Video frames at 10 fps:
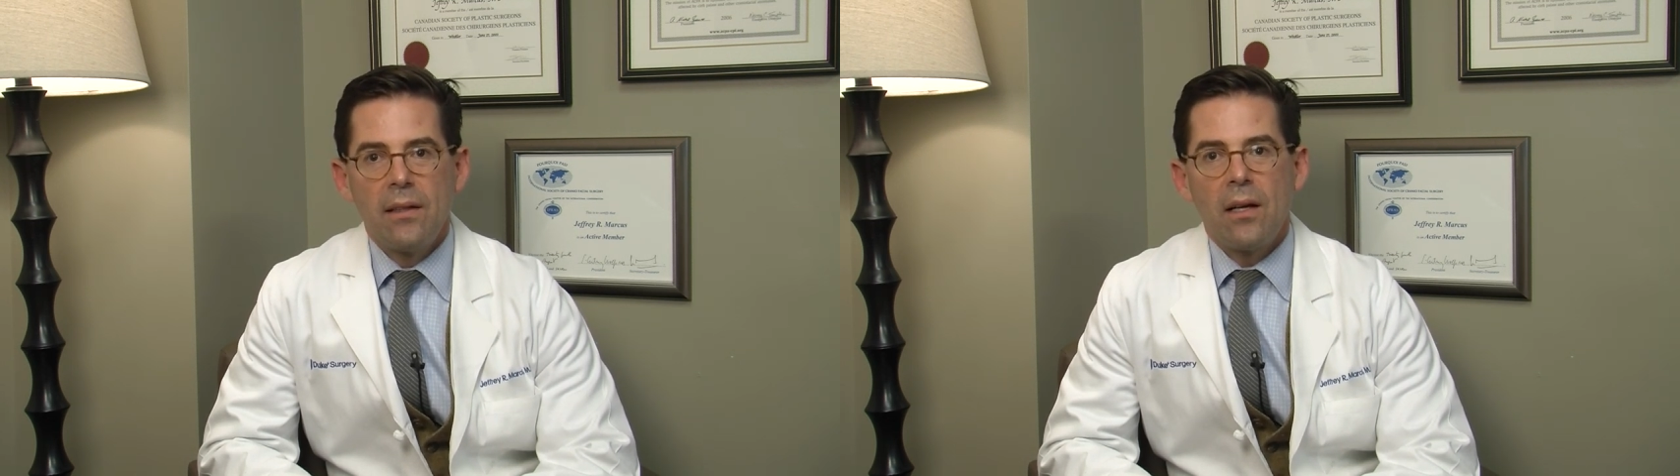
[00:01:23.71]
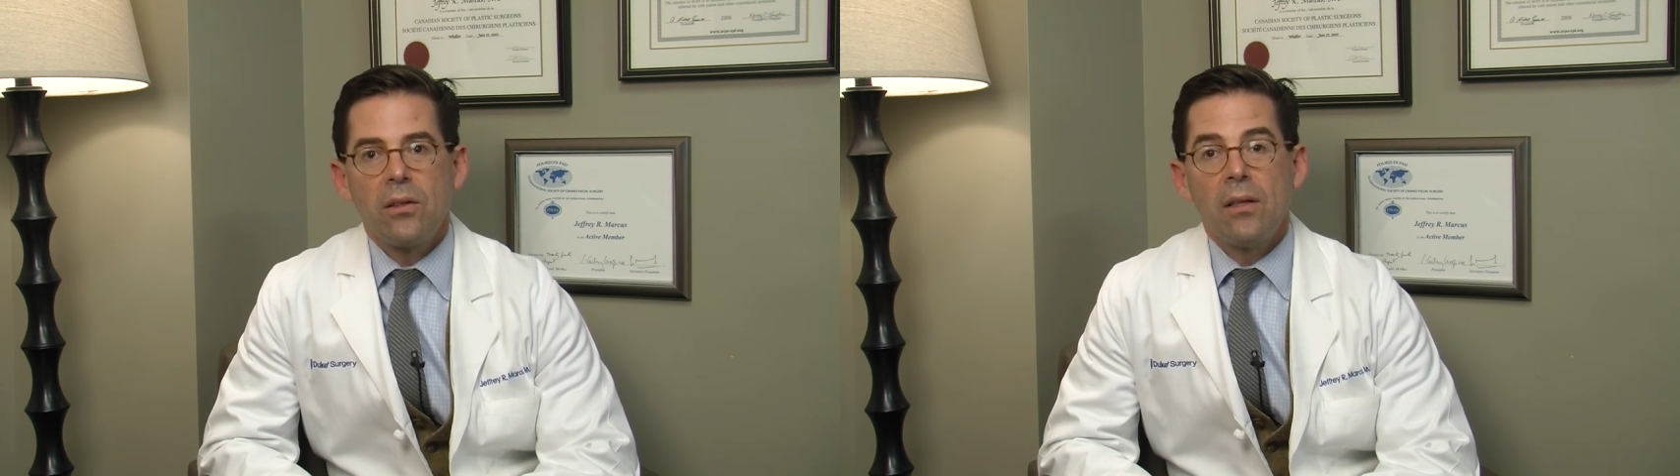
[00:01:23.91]

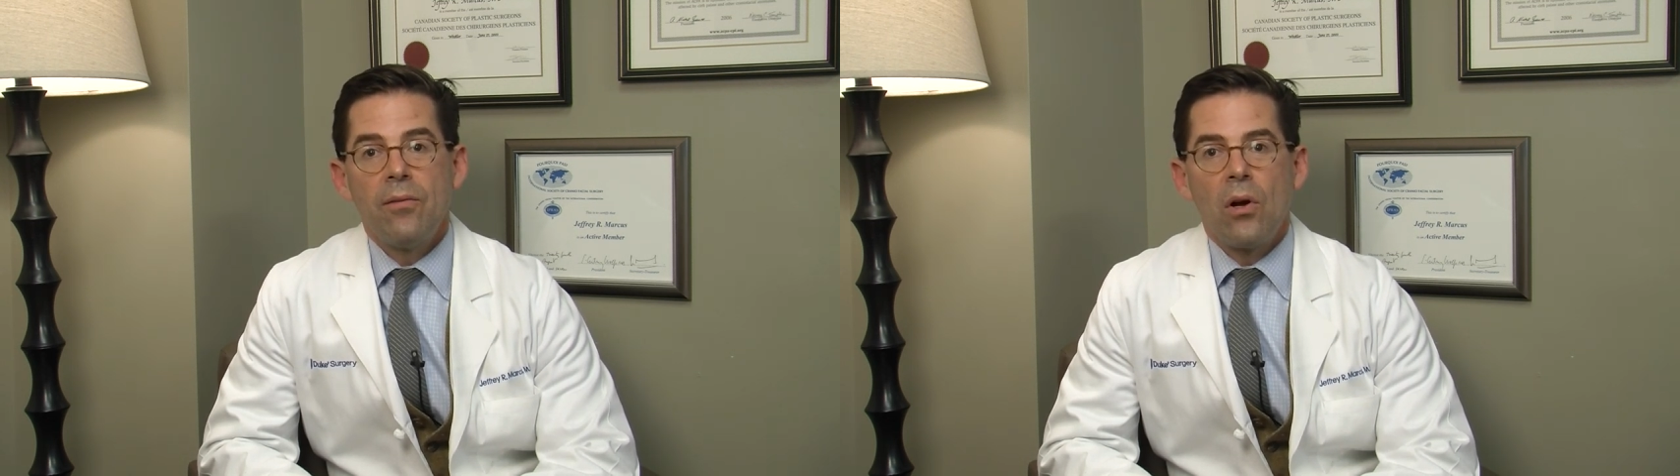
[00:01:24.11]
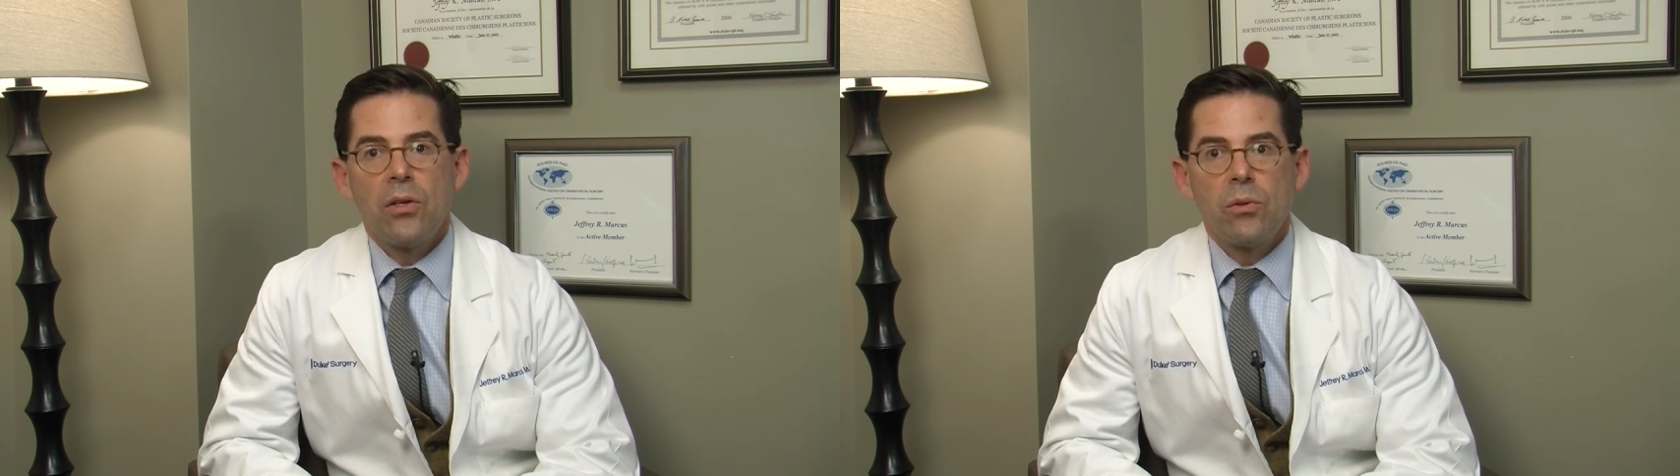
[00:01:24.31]
Dr.
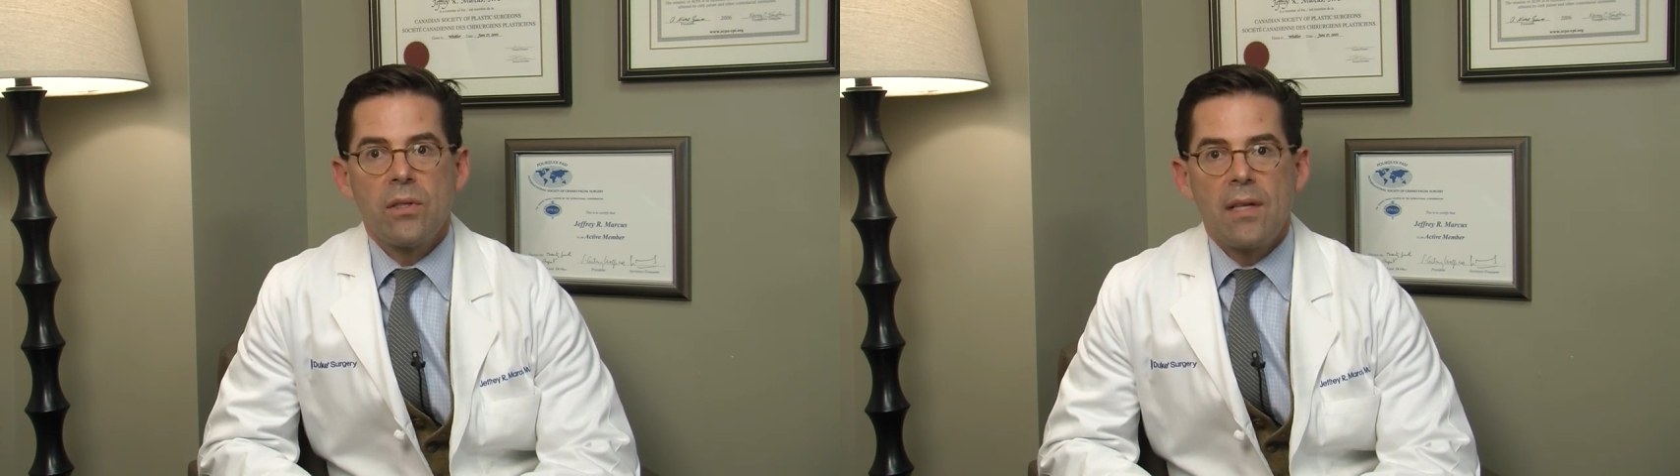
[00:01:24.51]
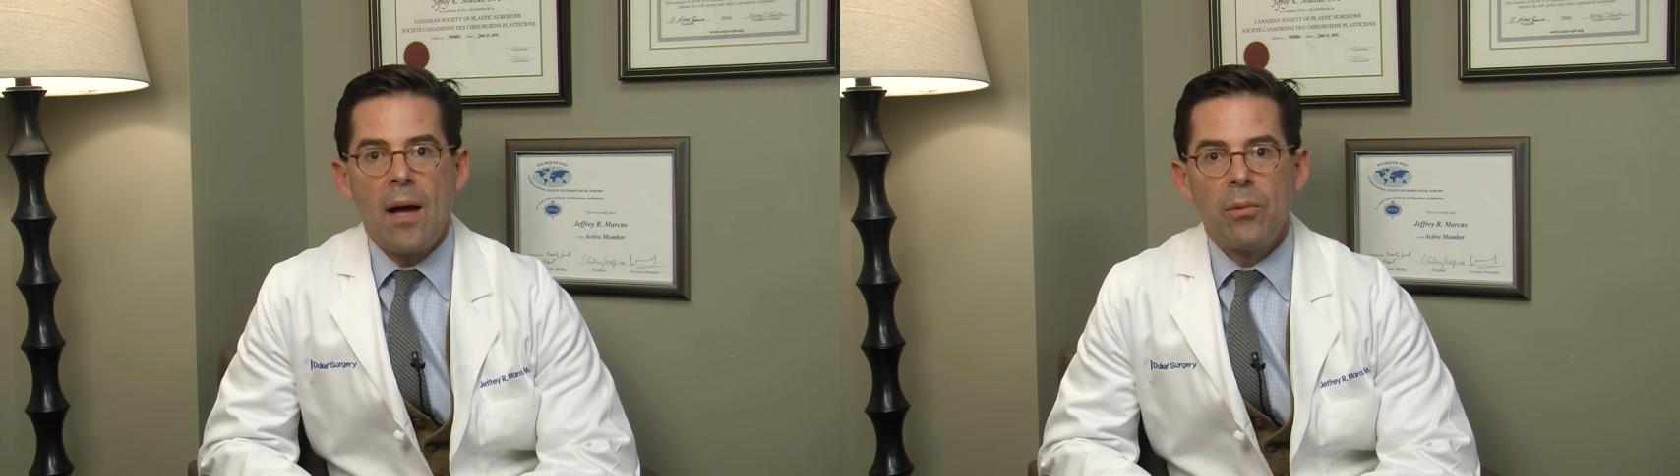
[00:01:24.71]
Levin also
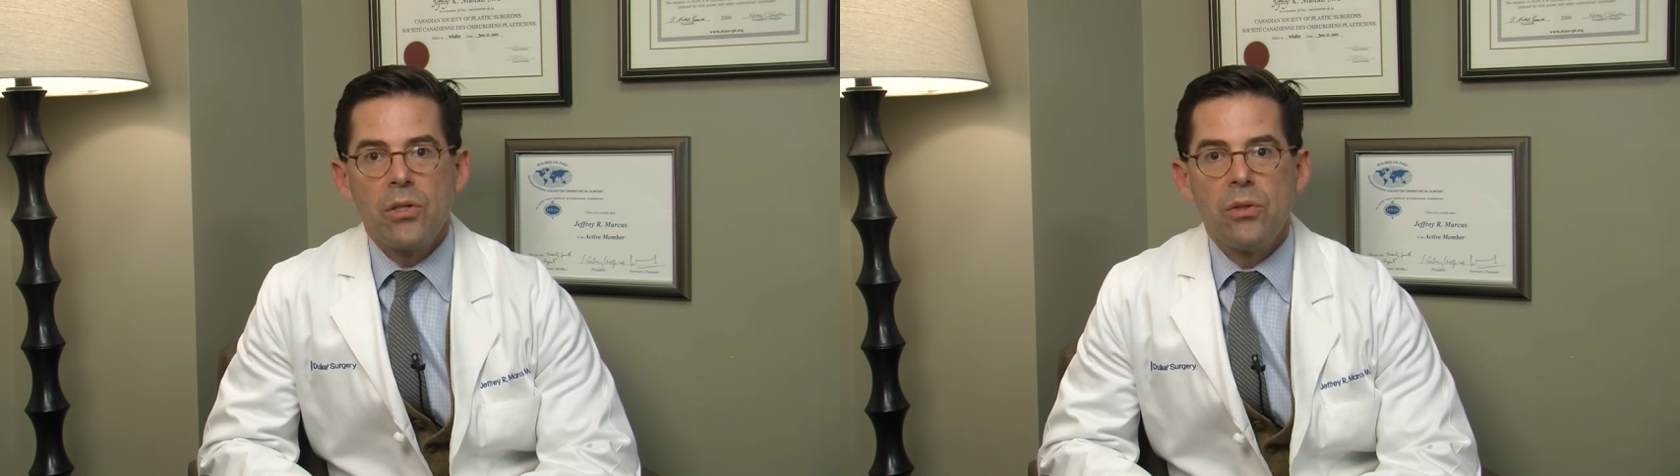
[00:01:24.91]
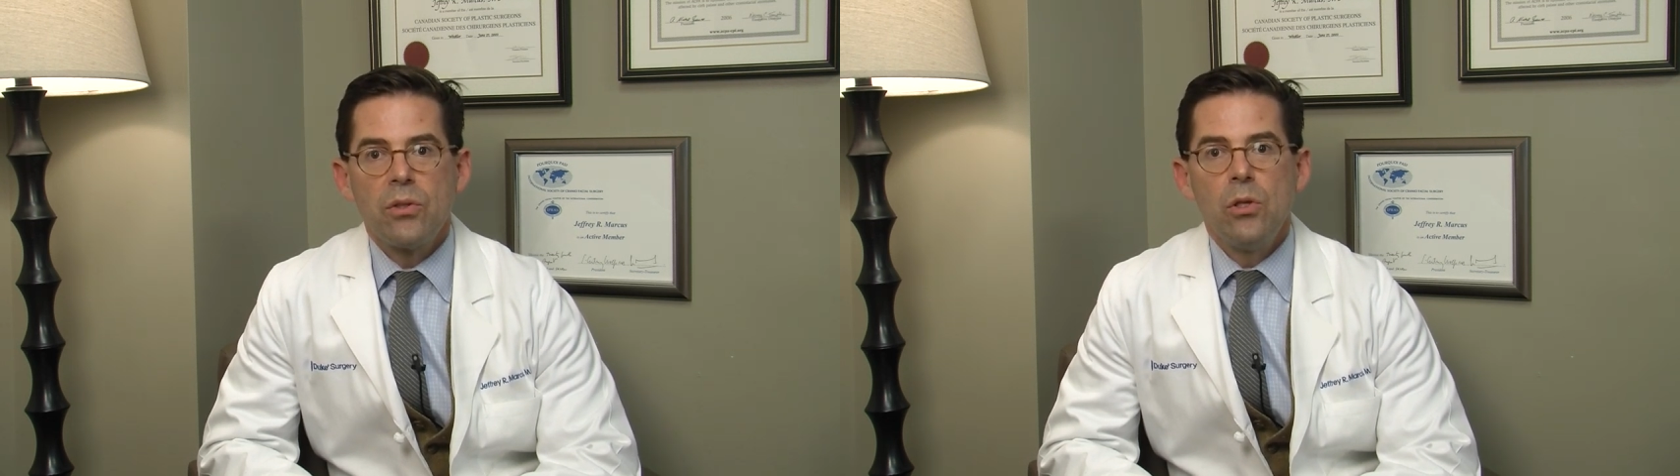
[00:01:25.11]

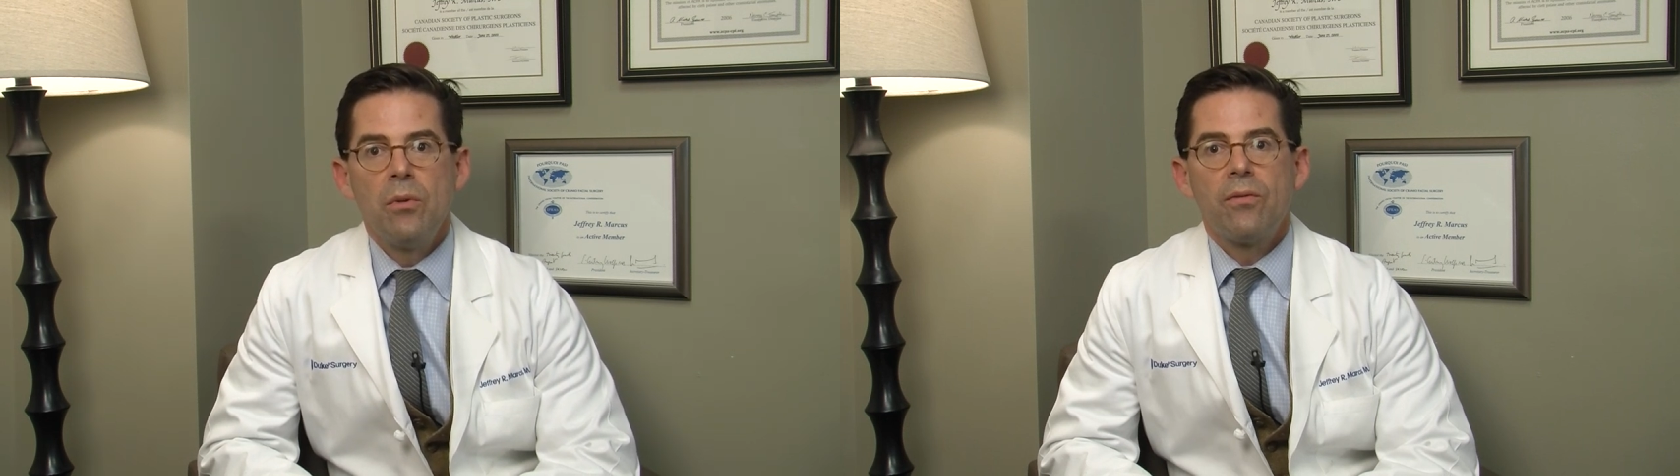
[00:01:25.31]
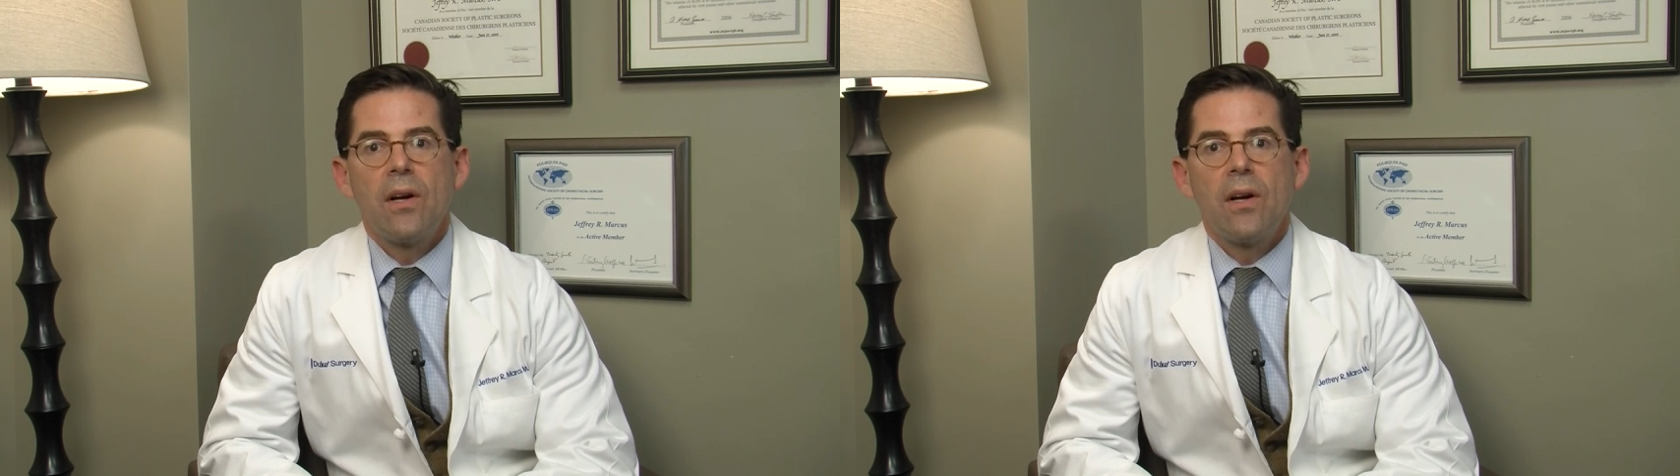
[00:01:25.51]
established Duke's Human